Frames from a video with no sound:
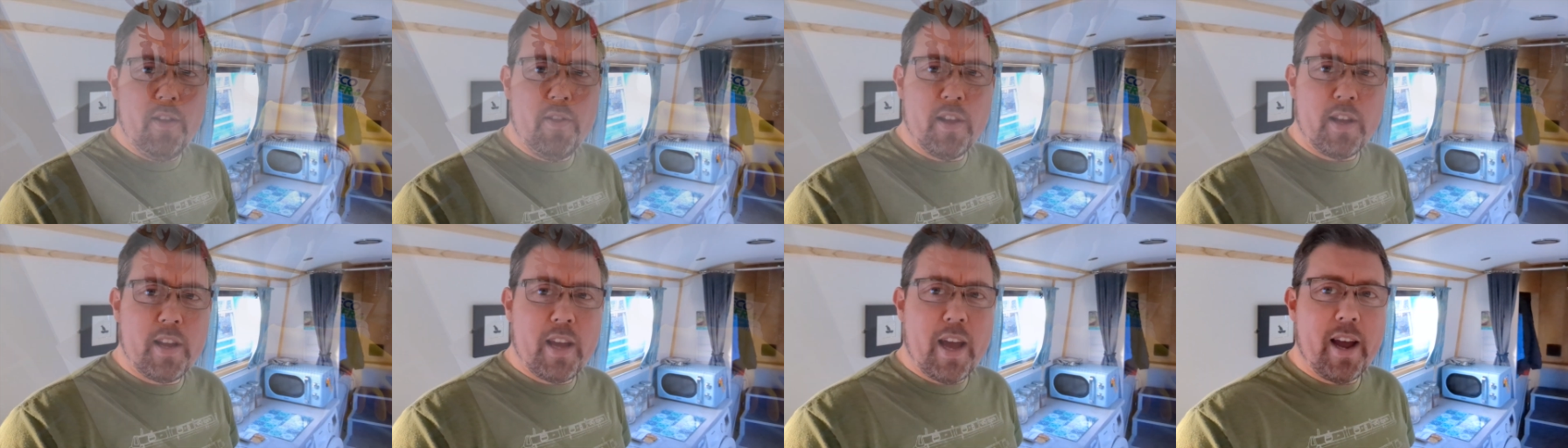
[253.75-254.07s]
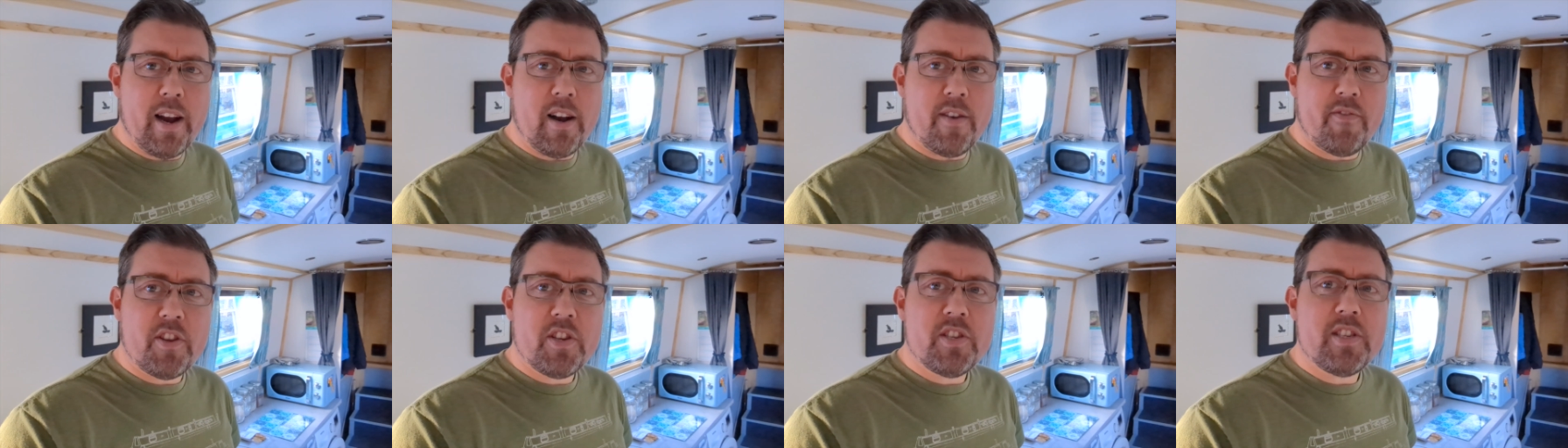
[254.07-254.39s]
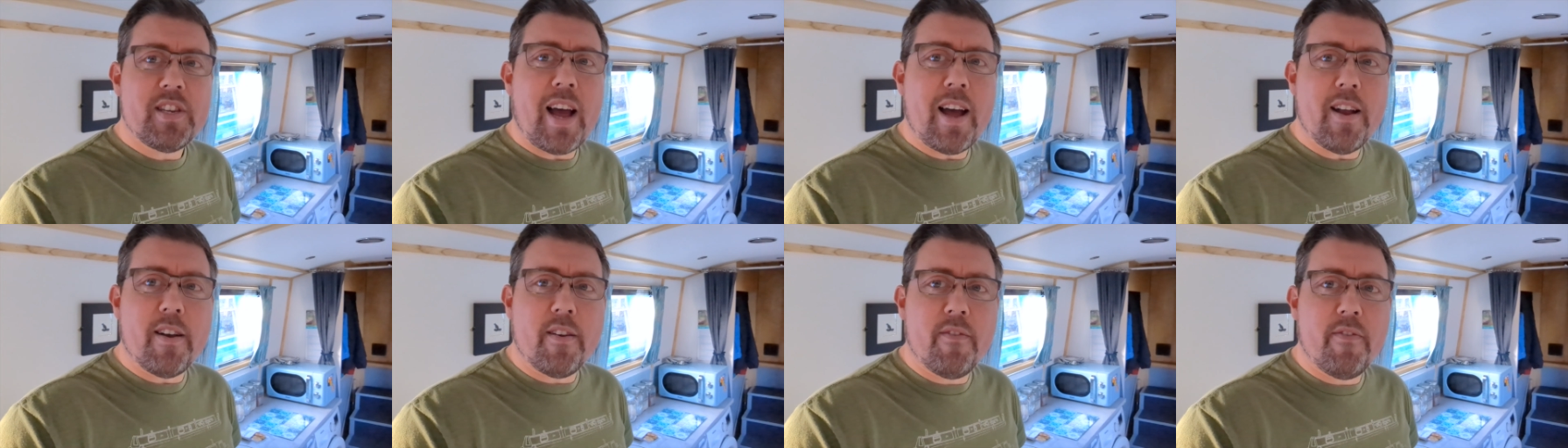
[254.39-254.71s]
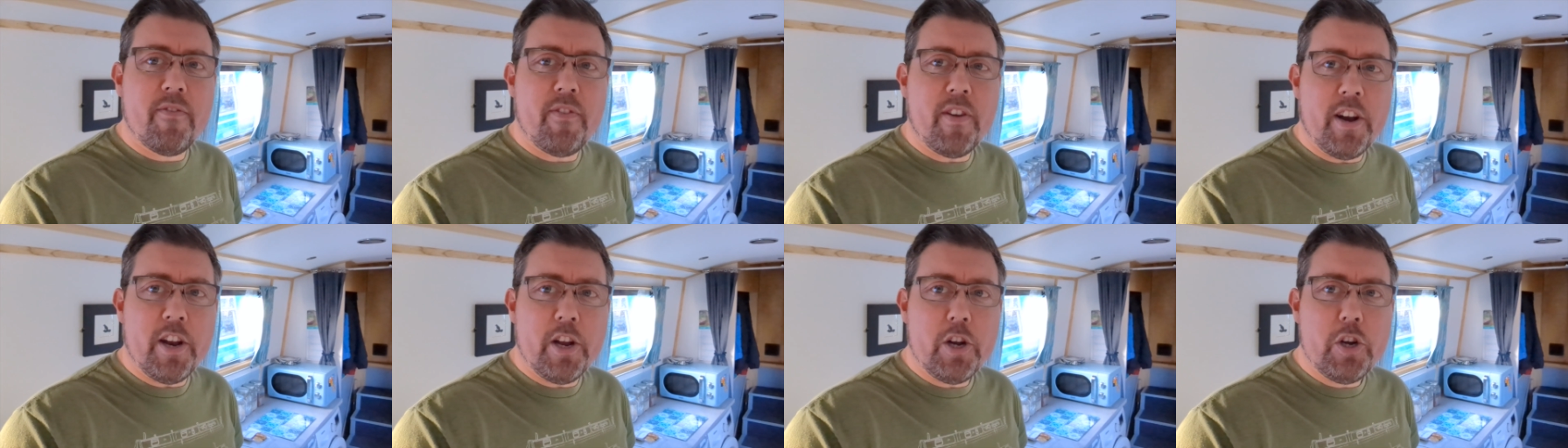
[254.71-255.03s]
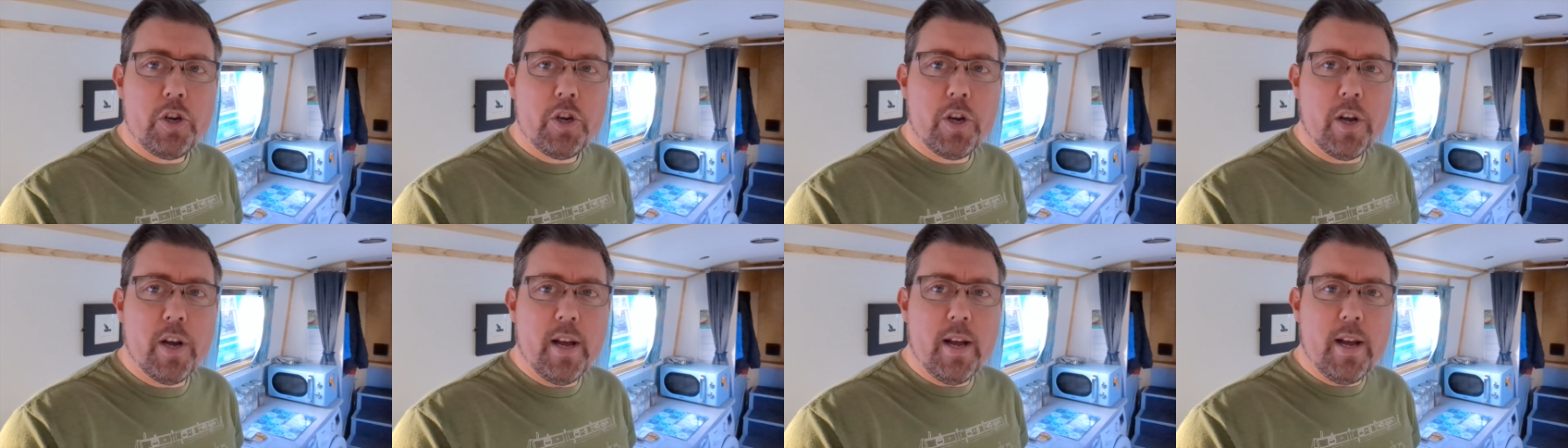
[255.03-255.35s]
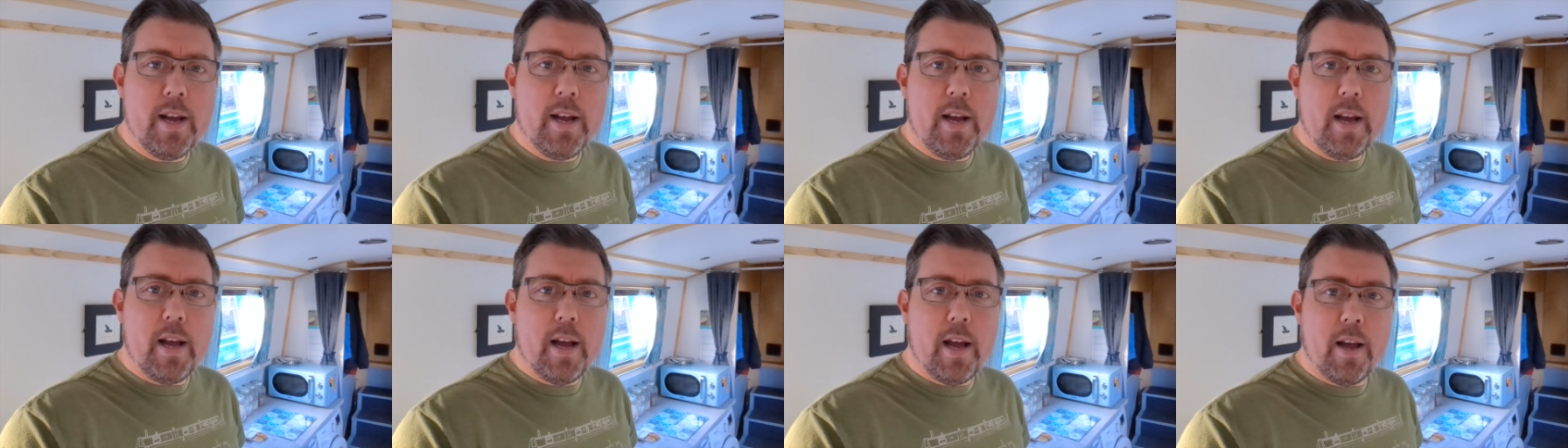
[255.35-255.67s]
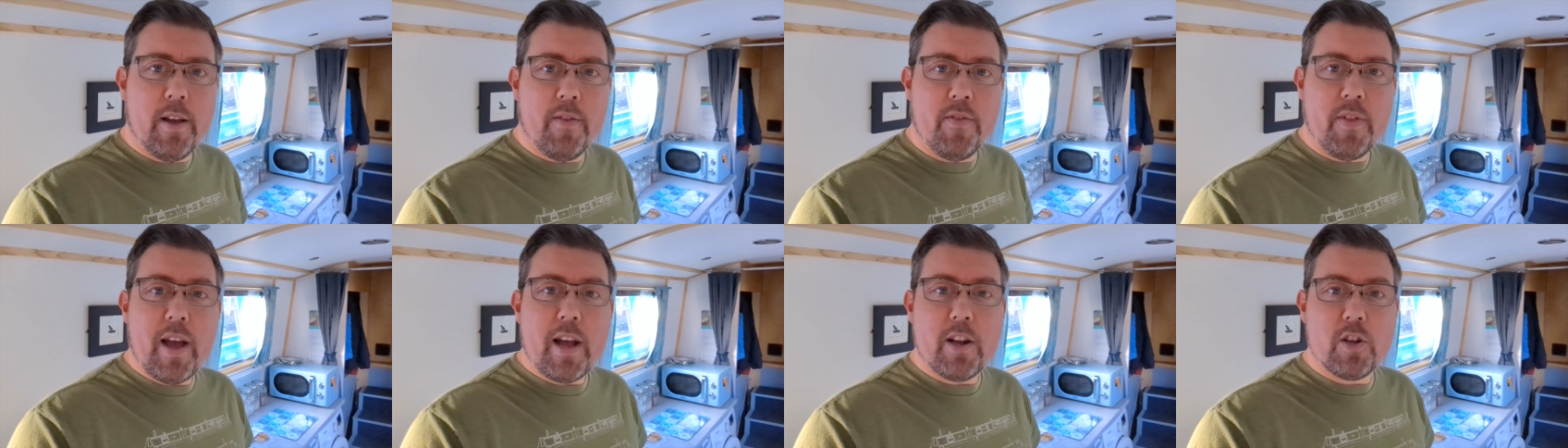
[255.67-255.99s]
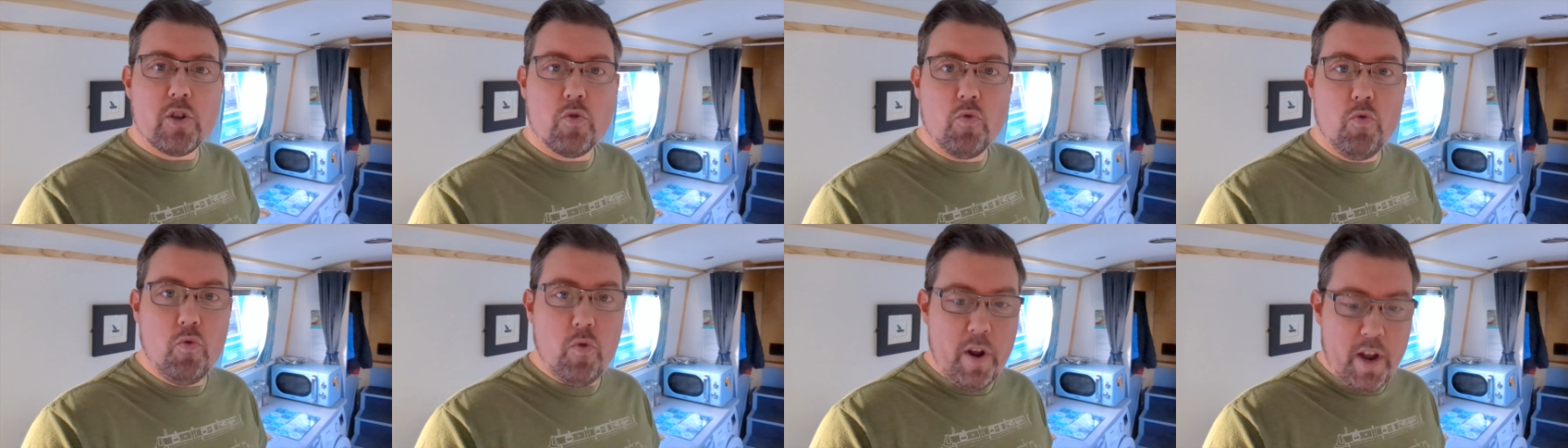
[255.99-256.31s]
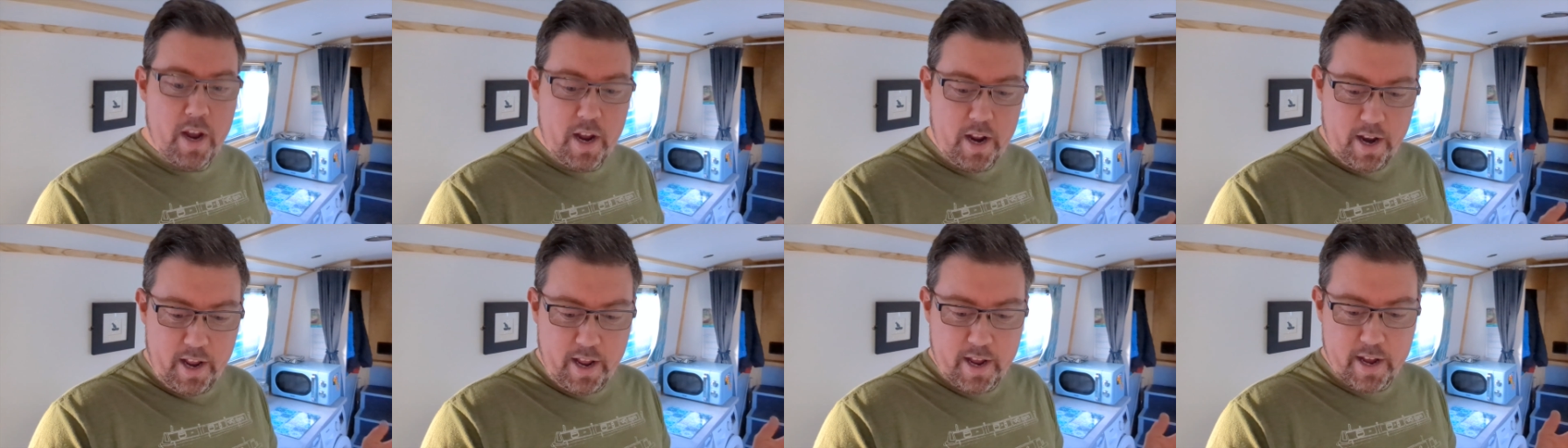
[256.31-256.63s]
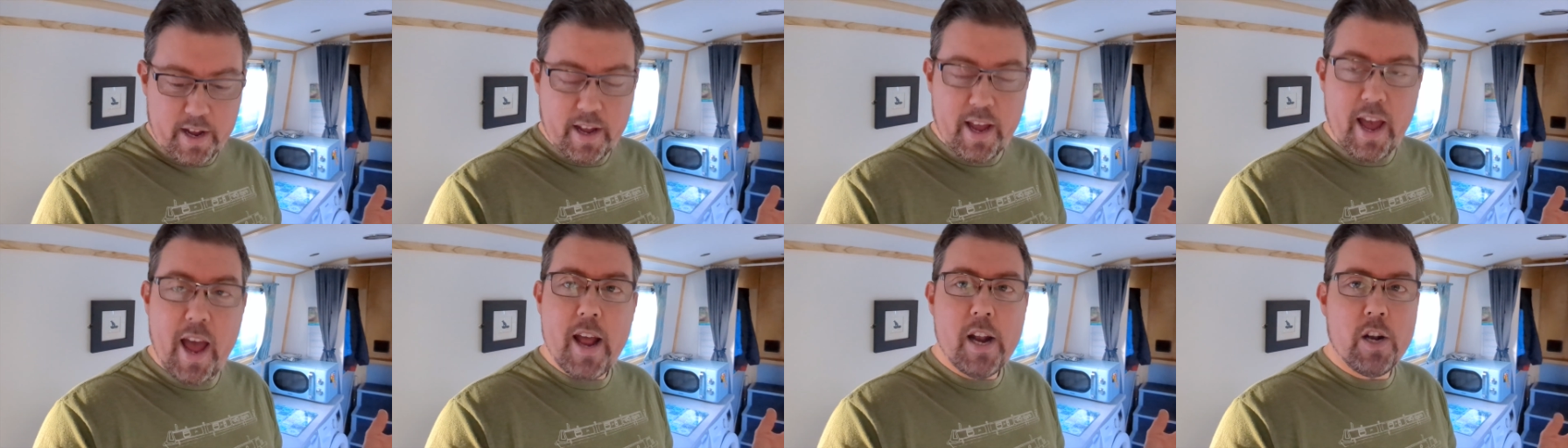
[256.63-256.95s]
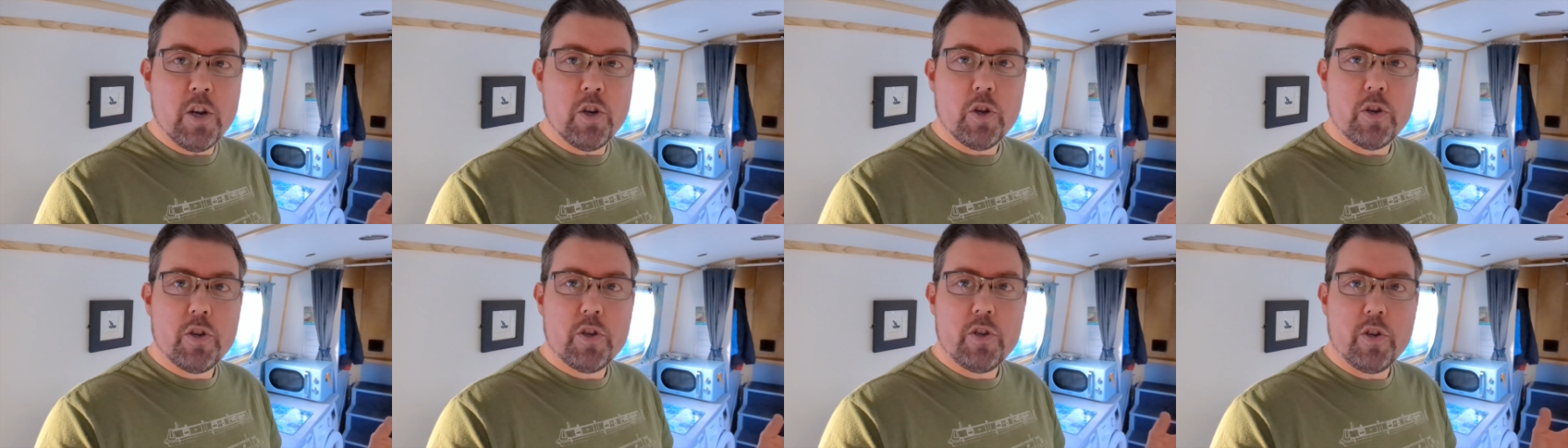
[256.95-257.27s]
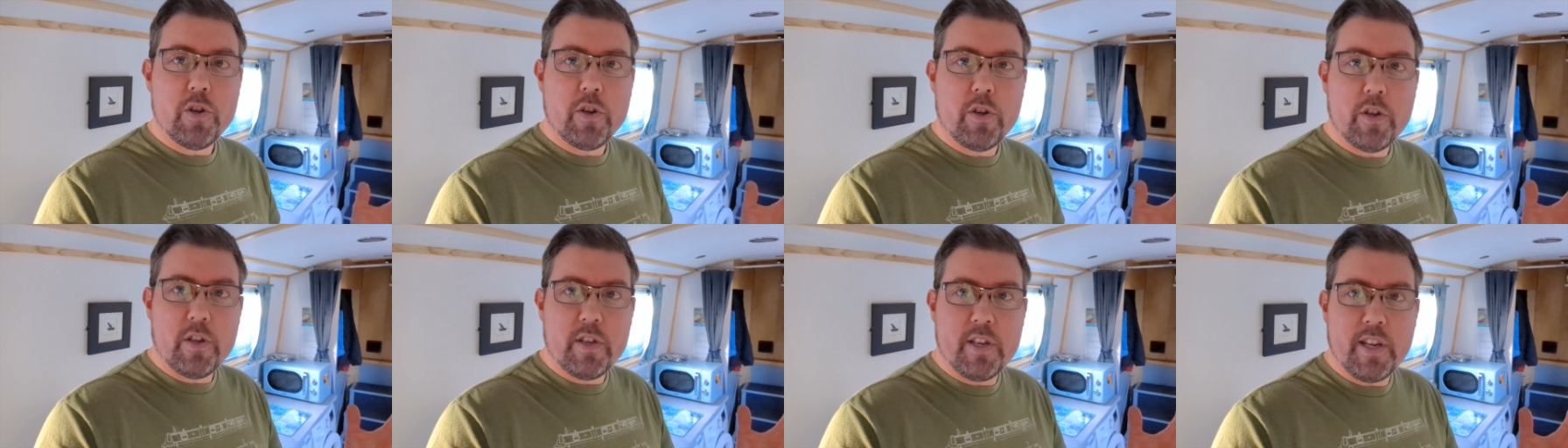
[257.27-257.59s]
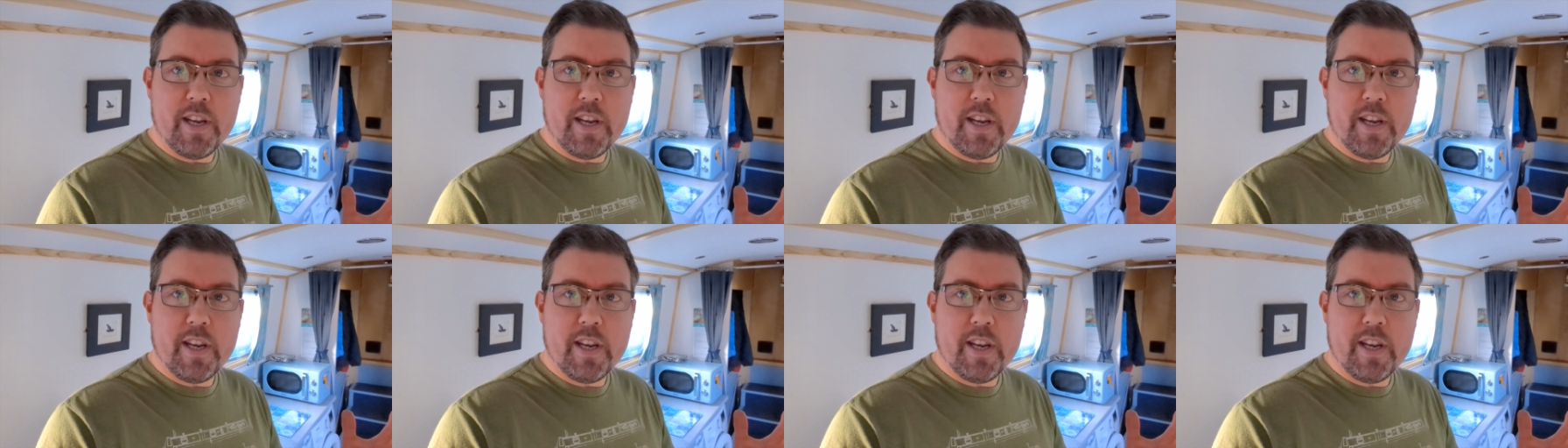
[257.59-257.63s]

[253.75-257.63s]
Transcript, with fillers: they're kind of a satin finish. And that's really, again, just to,